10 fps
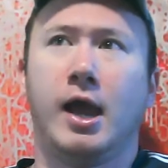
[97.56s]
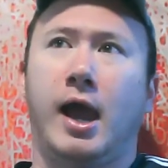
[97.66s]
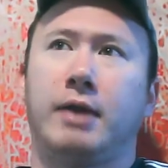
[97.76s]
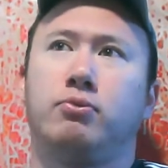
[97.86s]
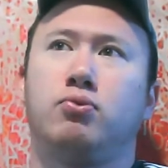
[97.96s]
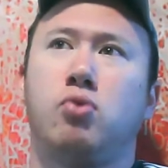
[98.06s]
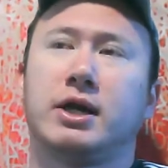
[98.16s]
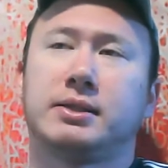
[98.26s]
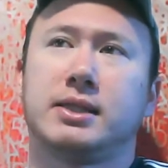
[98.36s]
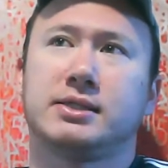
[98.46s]
And
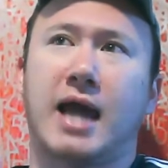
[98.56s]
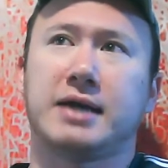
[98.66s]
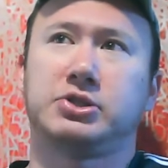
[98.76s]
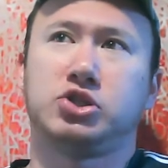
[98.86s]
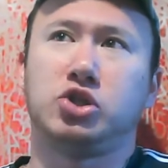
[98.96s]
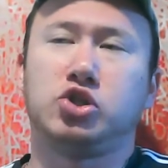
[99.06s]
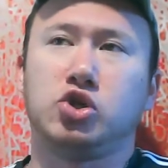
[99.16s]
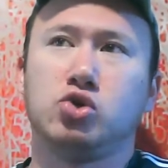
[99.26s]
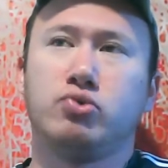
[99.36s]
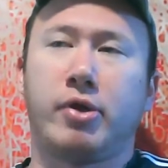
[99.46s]
what this has to
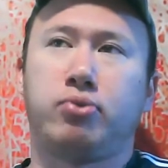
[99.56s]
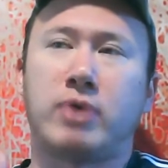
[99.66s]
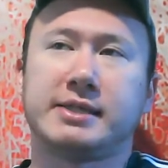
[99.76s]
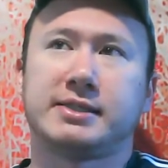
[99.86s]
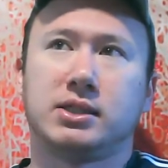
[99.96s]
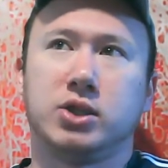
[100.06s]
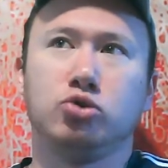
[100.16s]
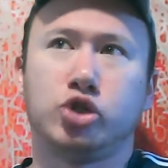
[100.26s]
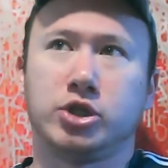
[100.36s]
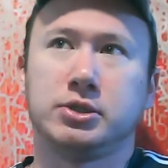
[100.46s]
do with
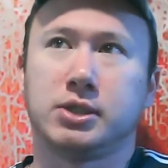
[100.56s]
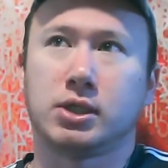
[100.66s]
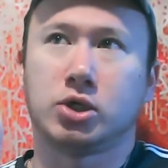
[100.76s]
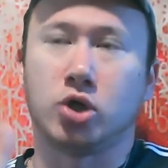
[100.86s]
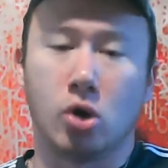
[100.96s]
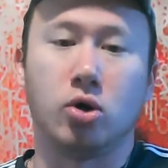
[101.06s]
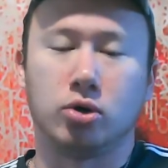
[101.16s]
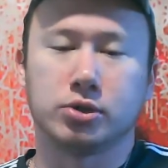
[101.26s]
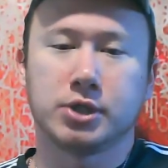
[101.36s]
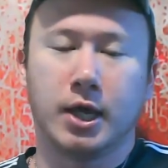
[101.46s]
resolutions and
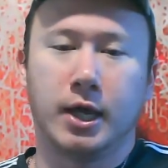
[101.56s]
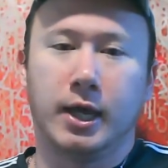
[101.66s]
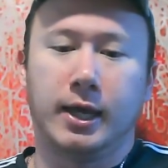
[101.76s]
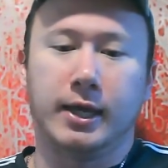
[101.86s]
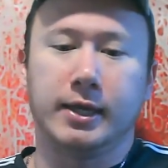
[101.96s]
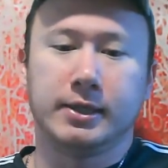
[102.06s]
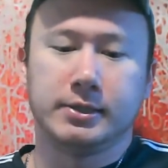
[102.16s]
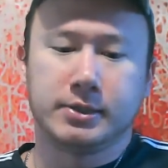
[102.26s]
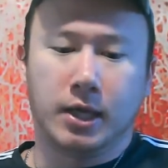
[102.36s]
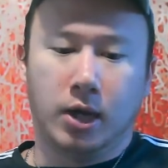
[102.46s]
goals
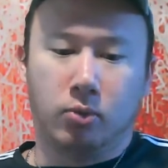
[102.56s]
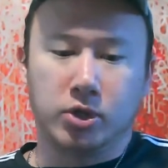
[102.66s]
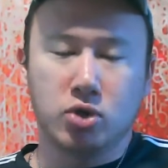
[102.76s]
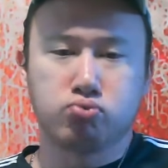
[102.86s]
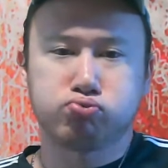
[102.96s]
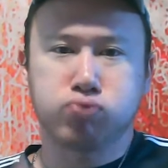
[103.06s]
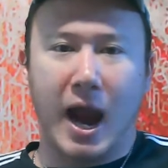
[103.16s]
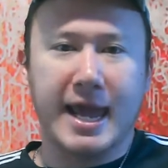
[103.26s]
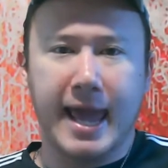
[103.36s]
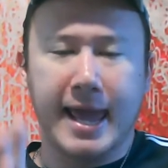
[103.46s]
is when you
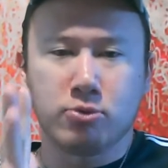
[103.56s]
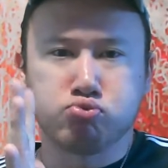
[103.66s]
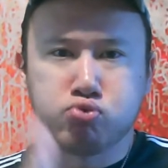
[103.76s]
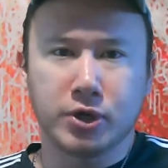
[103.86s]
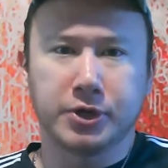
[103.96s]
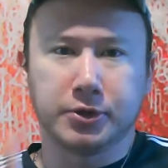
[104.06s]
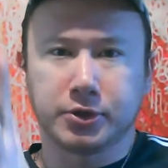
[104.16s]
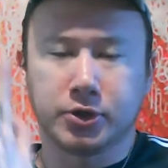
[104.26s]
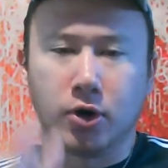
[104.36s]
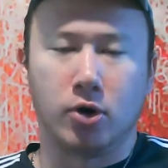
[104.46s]
write a
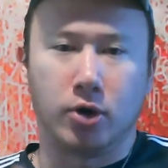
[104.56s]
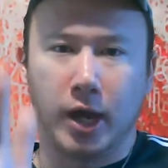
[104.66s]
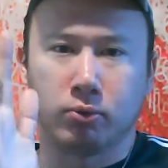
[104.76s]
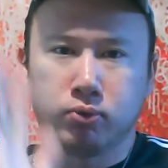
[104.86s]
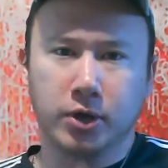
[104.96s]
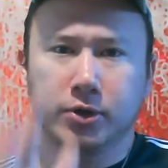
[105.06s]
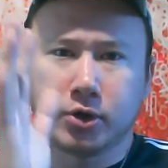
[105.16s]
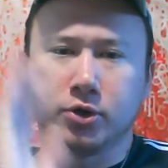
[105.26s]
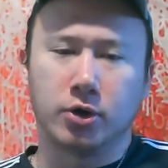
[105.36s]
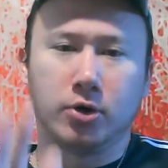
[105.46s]
real goal
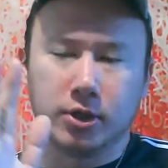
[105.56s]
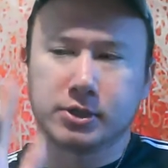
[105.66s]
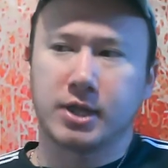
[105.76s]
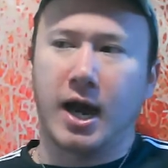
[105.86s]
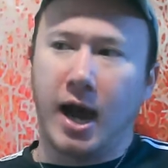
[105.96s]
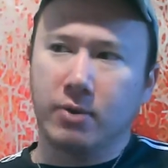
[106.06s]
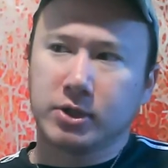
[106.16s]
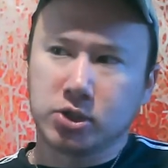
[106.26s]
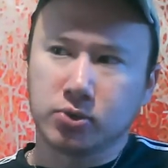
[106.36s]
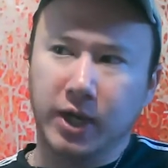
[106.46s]
is not, I
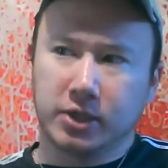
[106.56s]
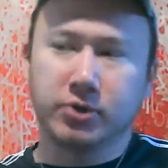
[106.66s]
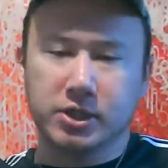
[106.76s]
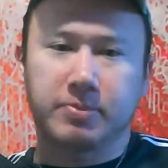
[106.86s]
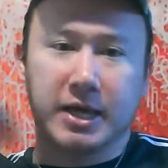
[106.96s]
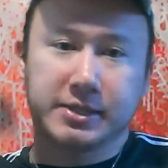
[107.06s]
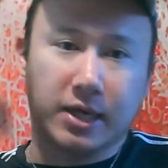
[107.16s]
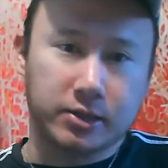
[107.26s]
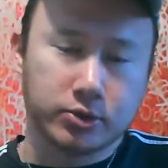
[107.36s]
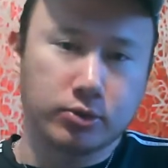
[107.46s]
want to increase my
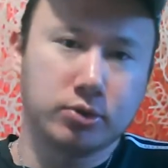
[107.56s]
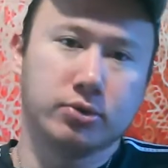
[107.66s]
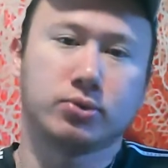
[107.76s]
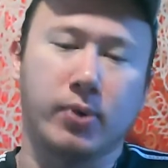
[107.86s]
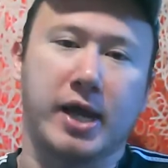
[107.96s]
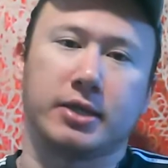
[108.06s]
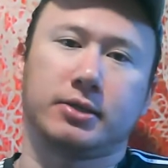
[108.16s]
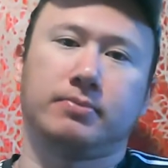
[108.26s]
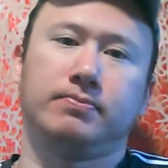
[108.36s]
sales or lose weight.